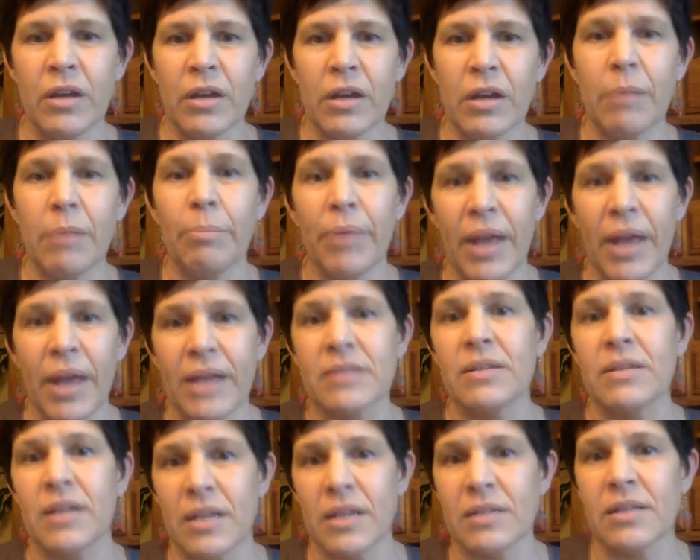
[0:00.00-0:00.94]

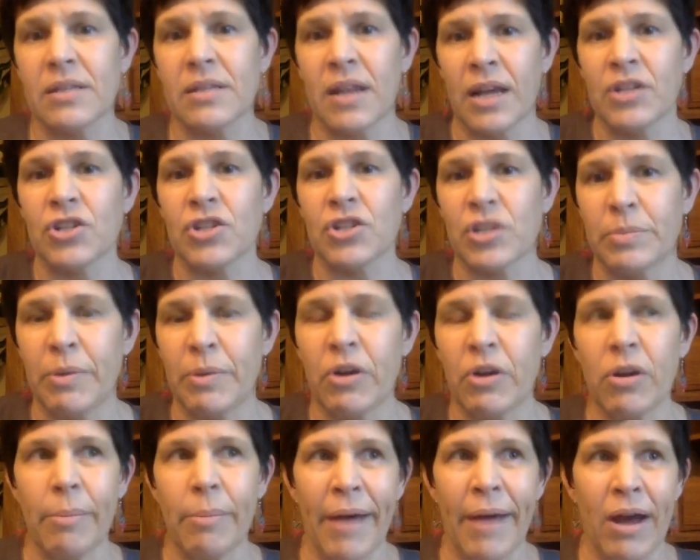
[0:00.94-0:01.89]
complexities that I just
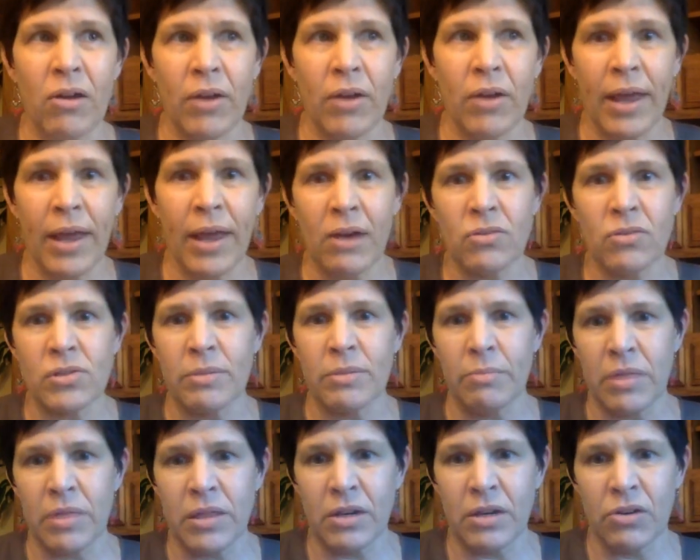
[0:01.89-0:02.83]
spoke about and how
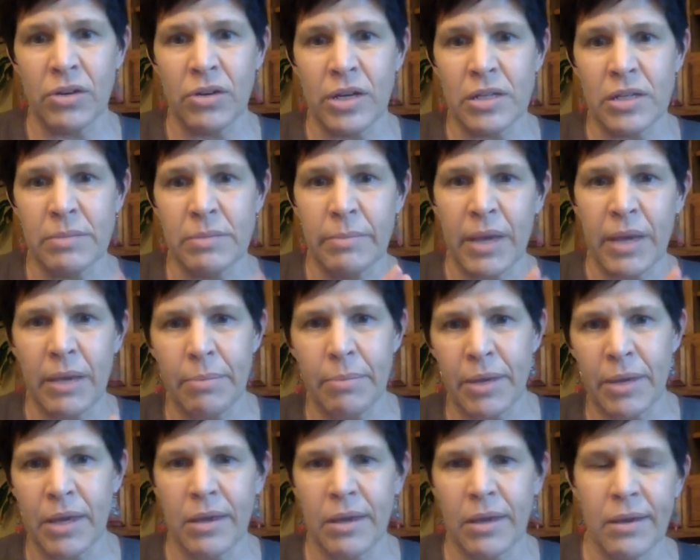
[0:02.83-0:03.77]
some theories may
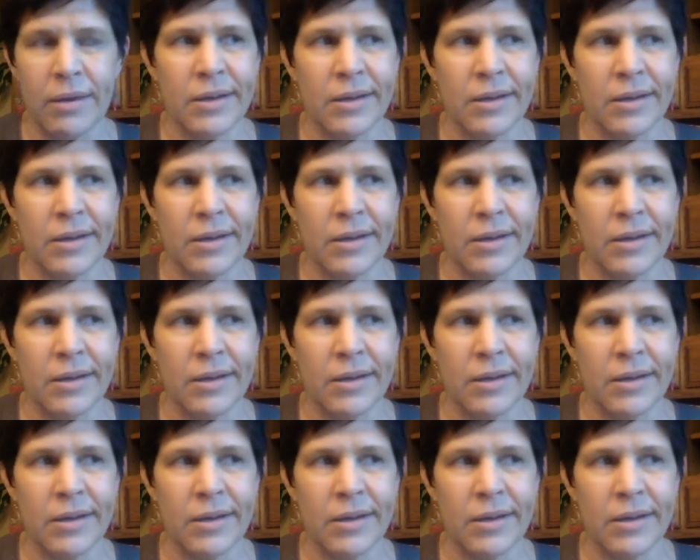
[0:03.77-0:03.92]
be